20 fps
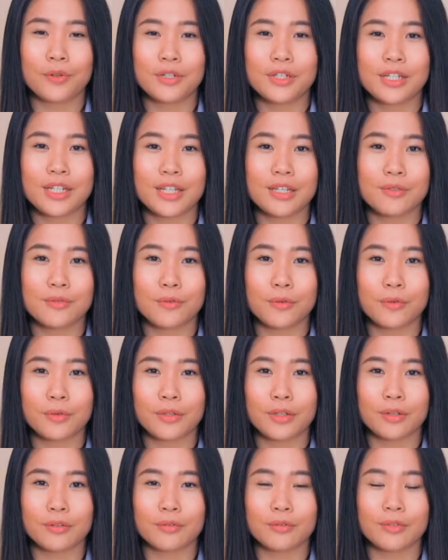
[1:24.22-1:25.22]
I don't
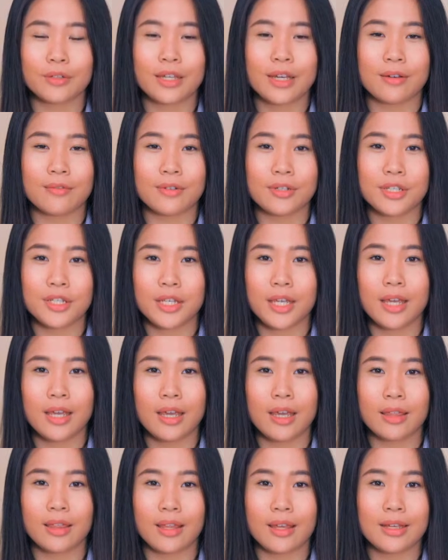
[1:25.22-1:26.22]
compare with
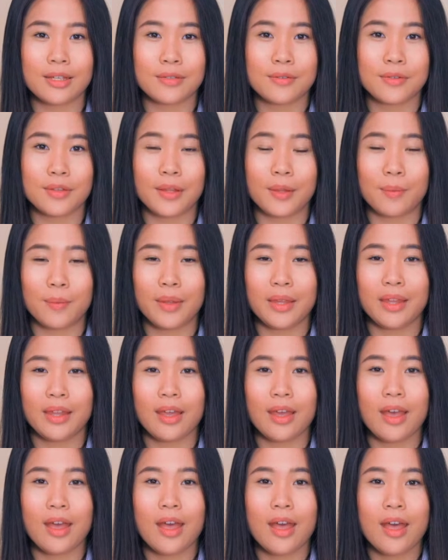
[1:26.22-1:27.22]
others. I
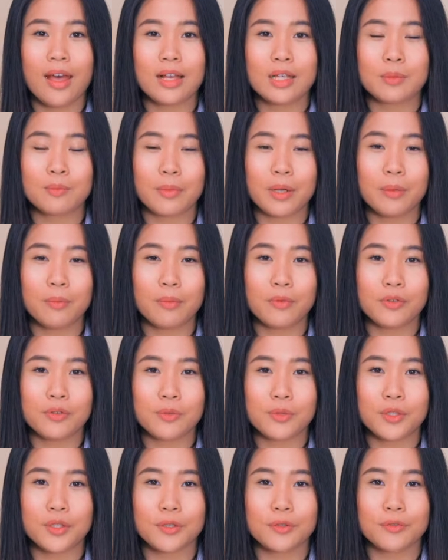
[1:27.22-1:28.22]
believe that I
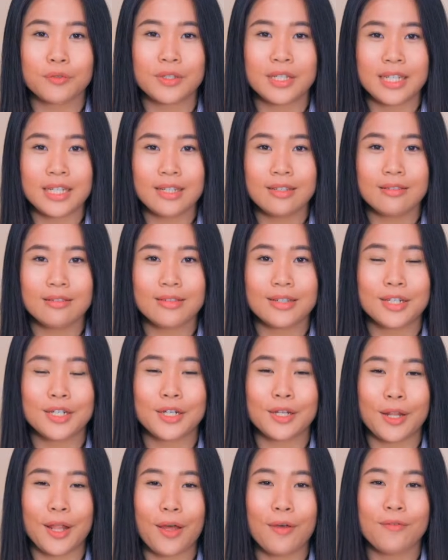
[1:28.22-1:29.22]
give value to my
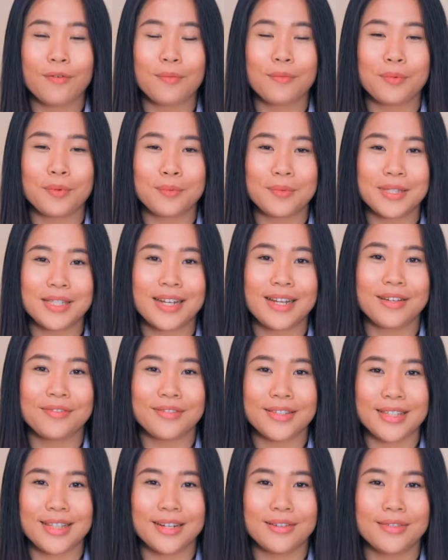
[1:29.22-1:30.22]
customers.
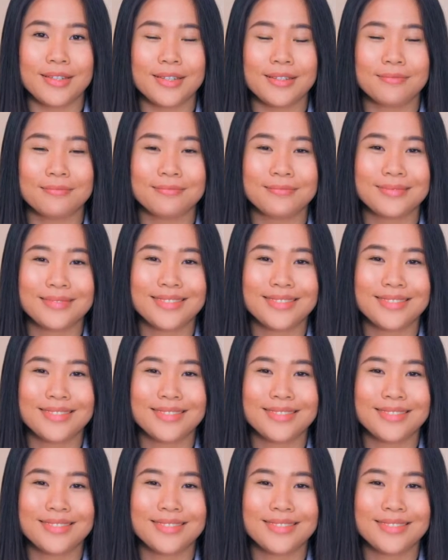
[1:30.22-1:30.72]
Here I